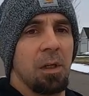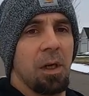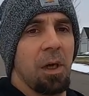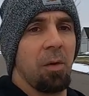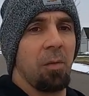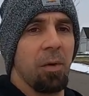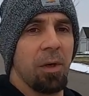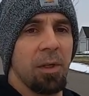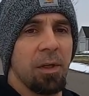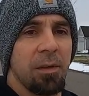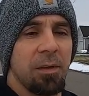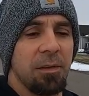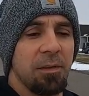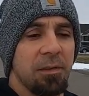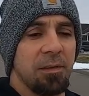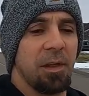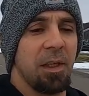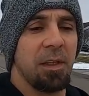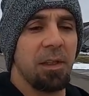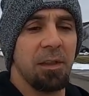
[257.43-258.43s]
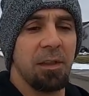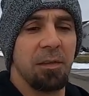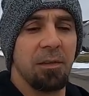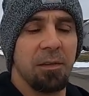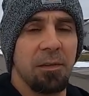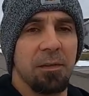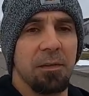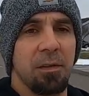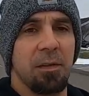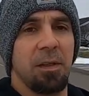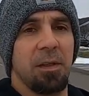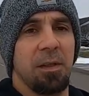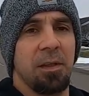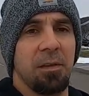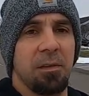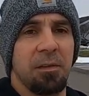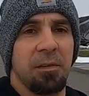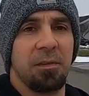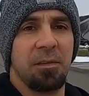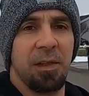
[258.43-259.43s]
I went in the settings and
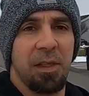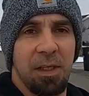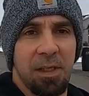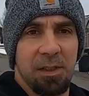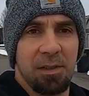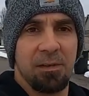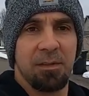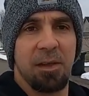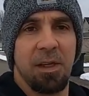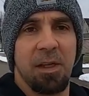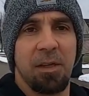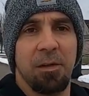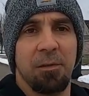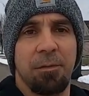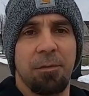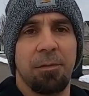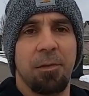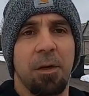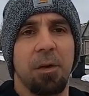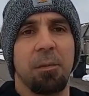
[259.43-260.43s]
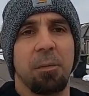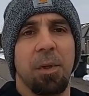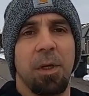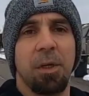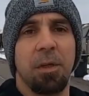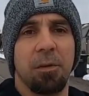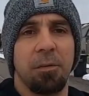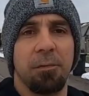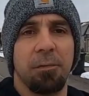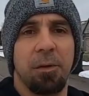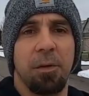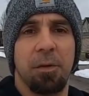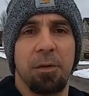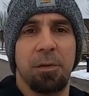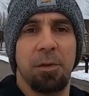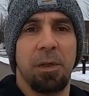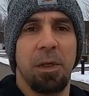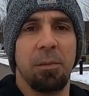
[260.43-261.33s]
it's saying it's on the front microphone.